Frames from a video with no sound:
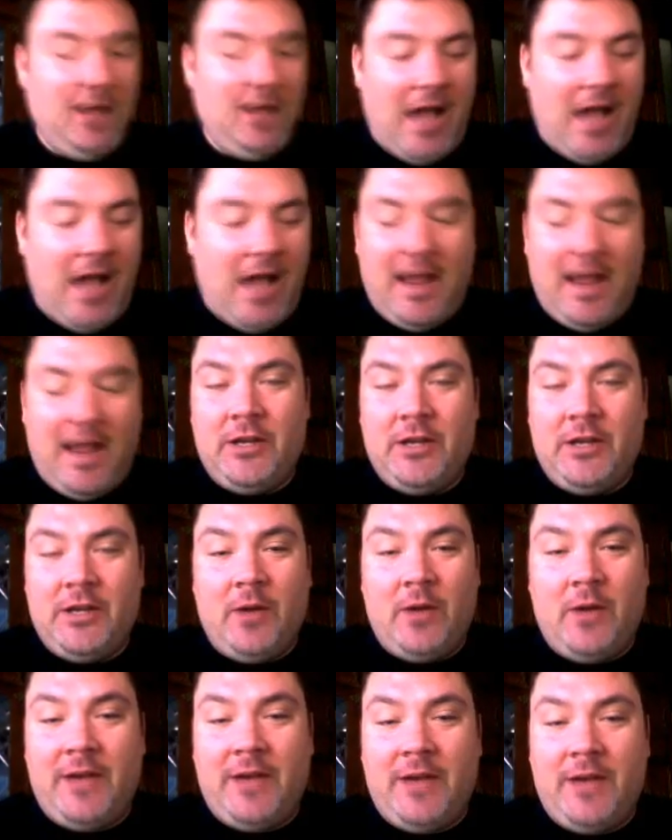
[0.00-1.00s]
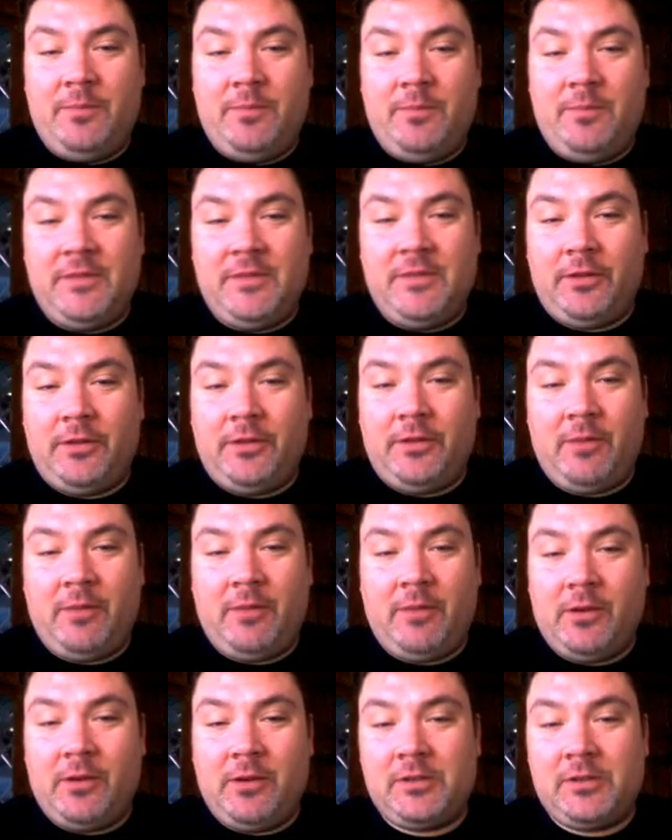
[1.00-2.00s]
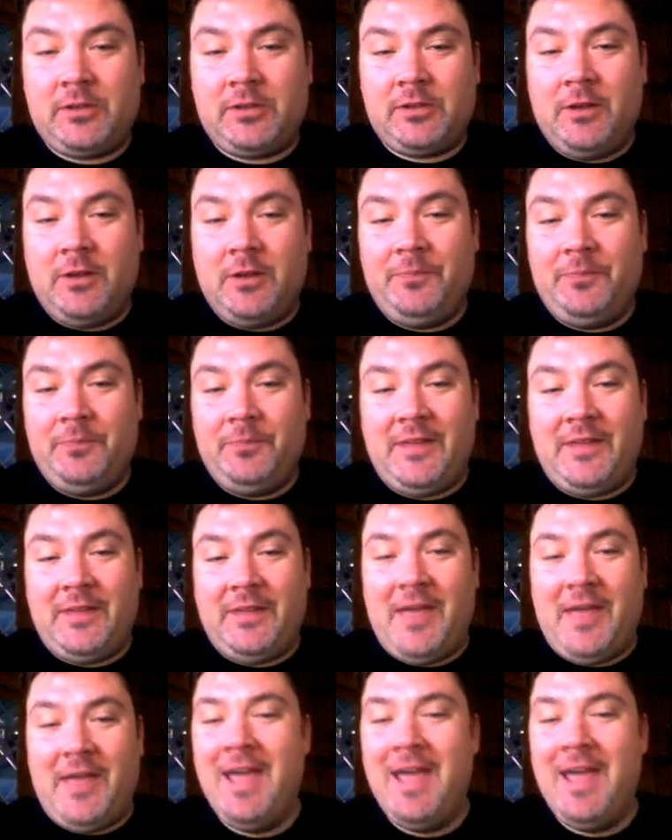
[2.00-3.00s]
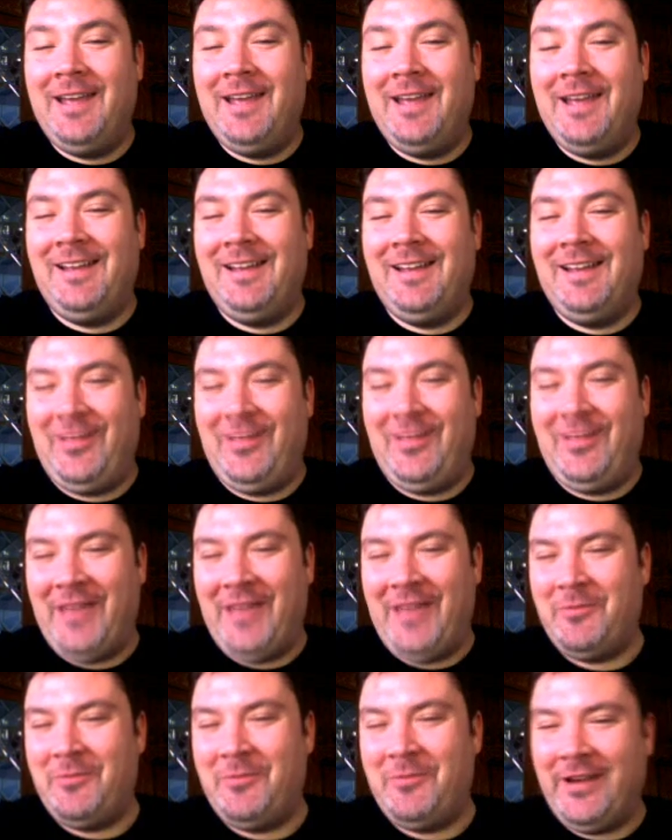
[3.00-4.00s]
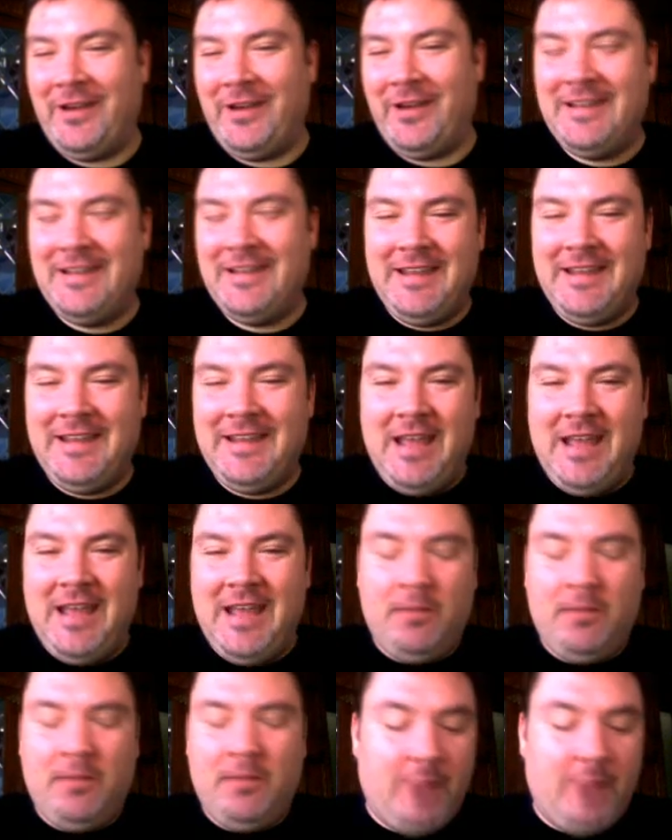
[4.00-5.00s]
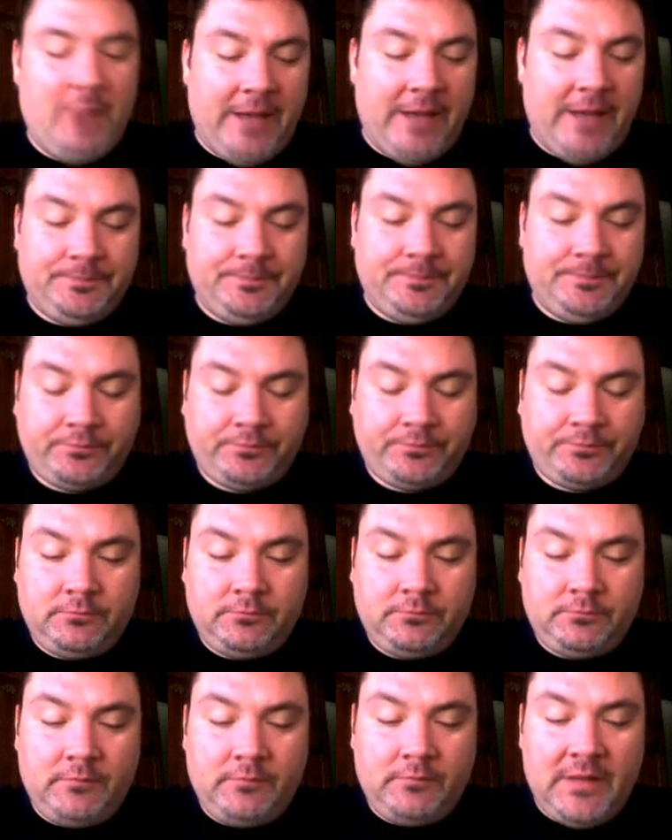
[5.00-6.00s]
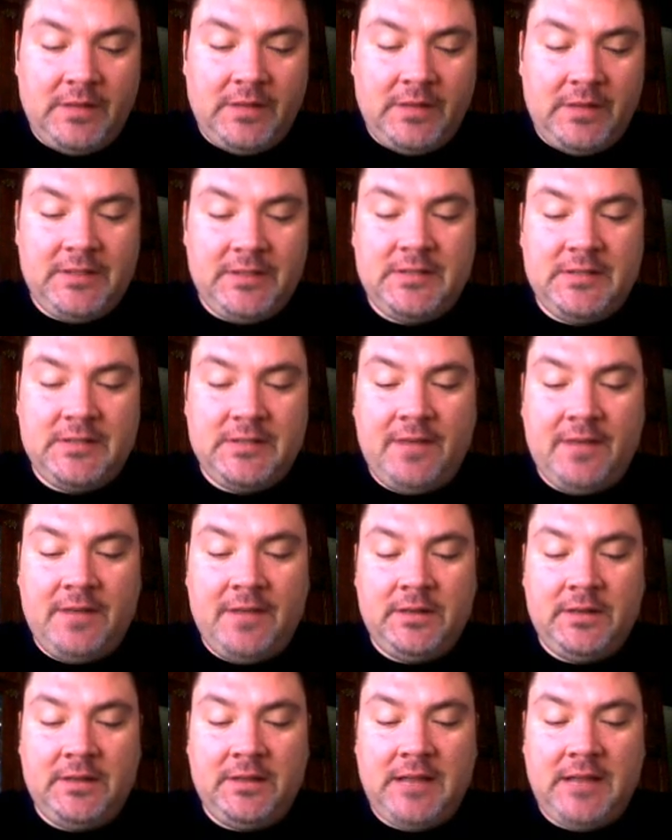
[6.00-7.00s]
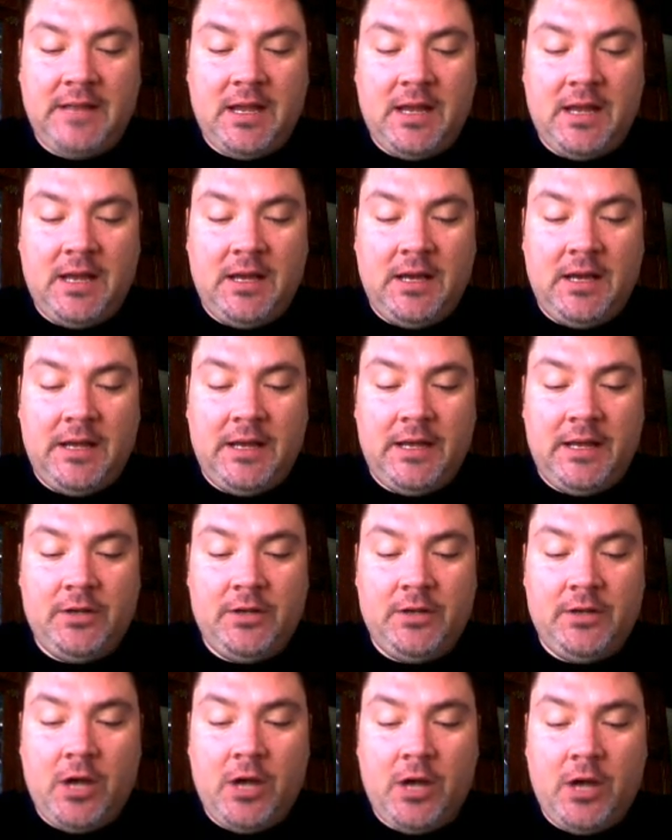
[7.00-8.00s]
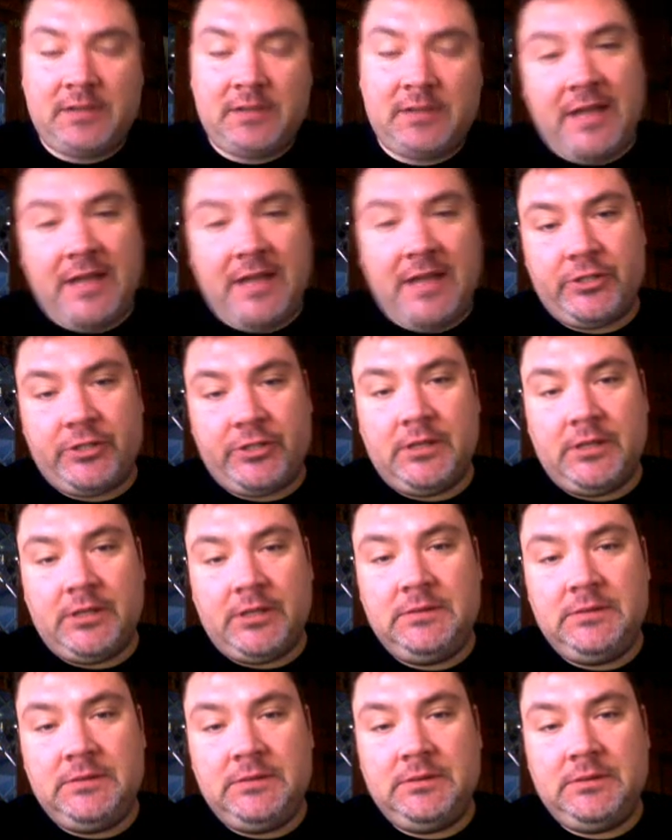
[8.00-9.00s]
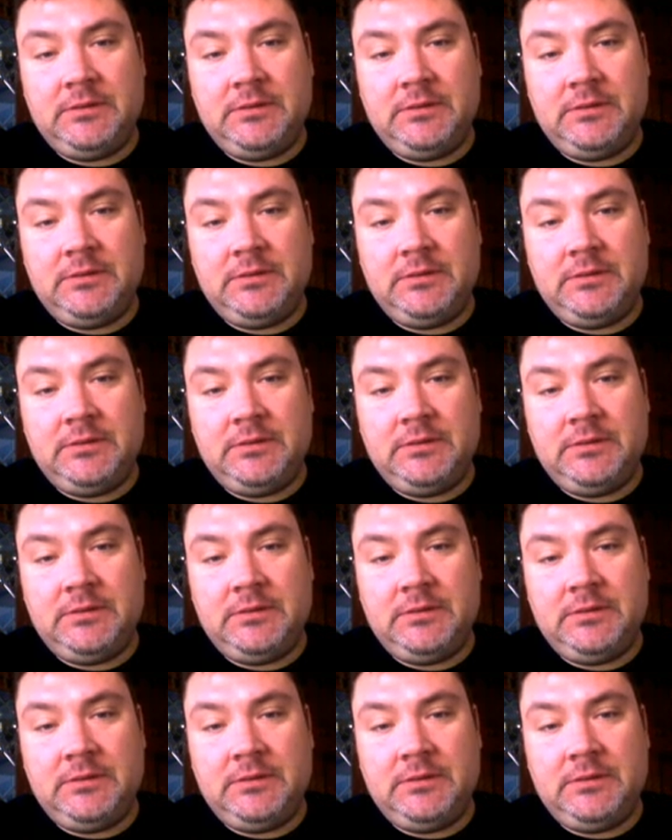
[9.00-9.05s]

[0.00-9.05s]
I knew I had to look through my goroscope at that at that point. But this is definitely not a slasher.